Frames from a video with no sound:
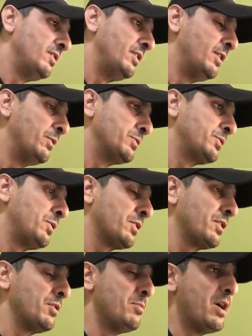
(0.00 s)
I was
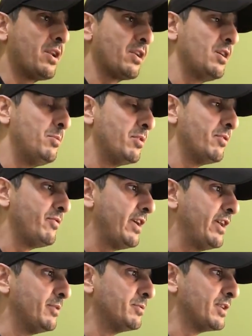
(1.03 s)
talking about a couple of
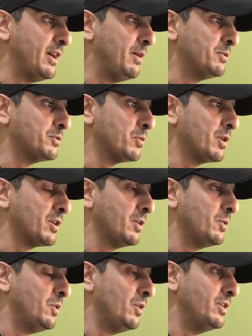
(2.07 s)
phantoms that I was
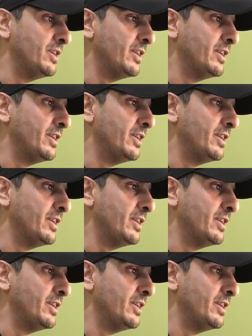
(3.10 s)
working on,